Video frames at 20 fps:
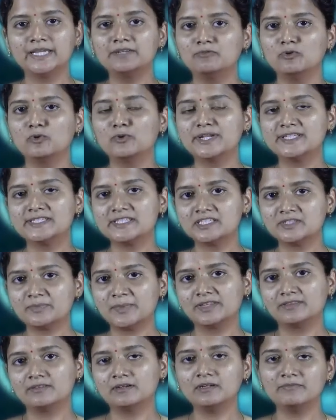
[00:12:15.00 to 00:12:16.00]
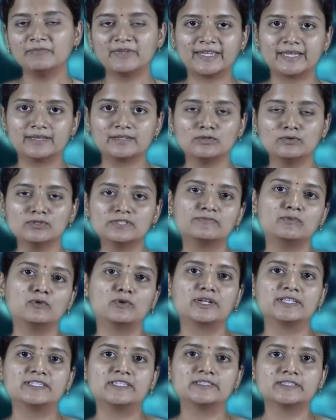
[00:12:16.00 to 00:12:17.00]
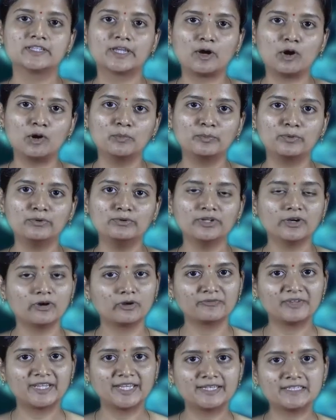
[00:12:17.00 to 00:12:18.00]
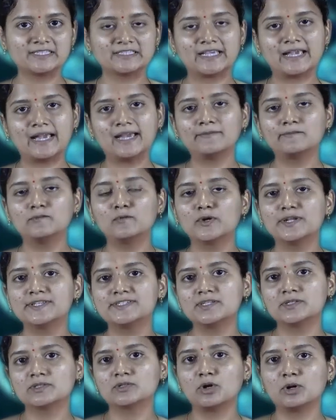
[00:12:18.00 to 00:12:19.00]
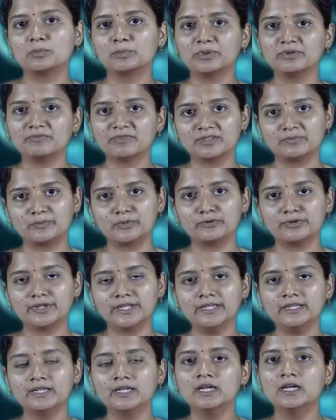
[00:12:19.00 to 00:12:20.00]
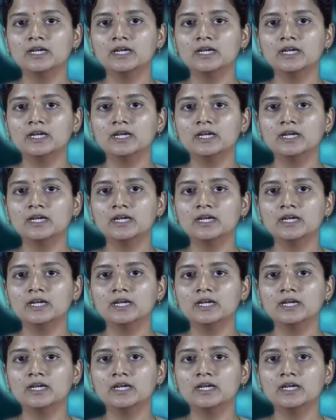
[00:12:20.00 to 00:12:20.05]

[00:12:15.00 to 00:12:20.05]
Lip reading: In fluorescence method, we can use fluorescent compound or we can tag fluorescent compound with protein